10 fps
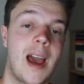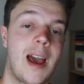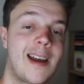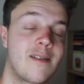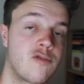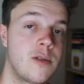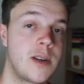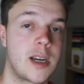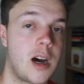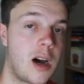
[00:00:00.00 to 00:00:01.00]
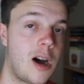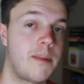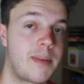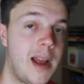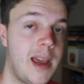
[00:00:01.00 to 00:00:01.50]
and Rudiger are
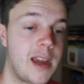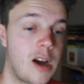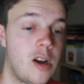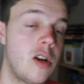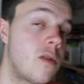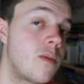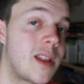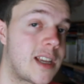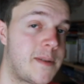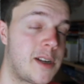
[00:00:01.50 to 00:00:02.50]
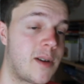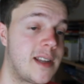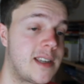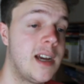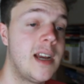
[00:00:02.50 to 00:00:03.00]
playing along with
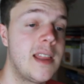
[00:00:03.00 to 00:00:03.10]
Azpilicueta,